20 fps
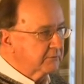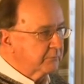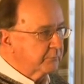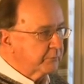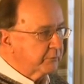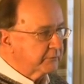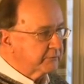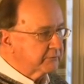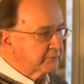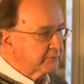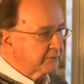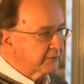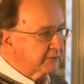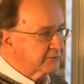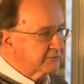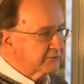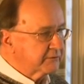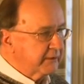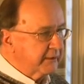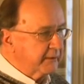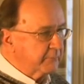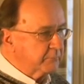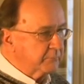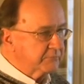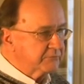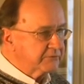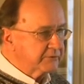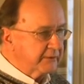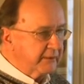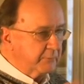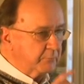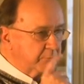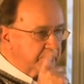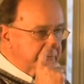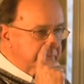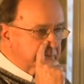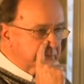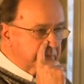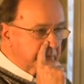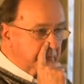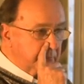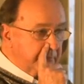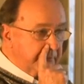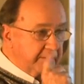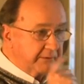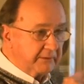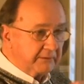But uh, Sam, Sam was a little man.